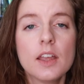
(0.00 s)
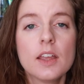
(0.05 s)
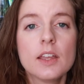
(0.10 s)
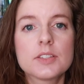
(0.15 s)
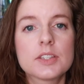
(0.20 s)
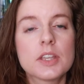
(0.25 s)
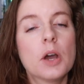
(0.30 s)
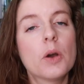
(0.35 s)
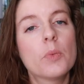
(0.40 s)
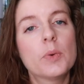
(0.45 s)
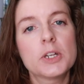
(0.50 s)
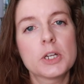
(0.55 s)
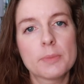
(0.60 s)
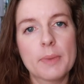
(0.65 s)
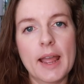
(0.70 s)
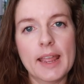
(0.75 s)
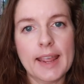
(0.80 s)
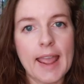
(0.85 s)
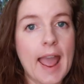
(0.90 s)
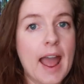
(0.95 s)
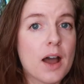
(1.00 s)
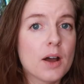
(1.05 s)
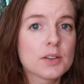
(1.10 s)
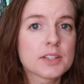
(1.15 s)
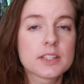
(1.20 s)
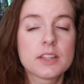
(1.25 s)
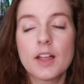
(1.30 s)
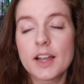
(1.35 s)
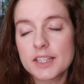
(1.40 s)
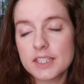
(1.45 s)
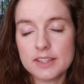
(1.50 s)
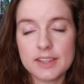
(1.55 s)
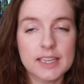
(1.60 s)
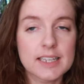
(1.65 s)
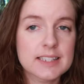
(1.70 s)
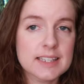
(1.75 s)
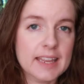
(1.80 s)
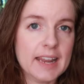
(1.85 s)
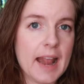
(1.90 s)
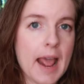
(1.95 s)
So when you're buying a house, lots of
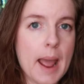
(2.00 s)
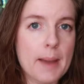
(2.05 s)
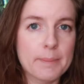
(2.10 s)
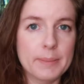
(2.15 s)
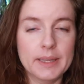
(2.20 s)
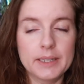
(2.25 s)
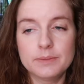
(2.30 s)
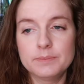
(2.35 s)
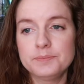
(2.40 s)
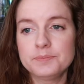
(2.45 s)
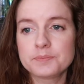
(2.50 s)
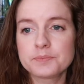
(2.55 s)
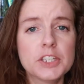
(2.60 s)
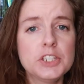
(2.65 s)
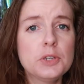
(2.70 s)
things can happen.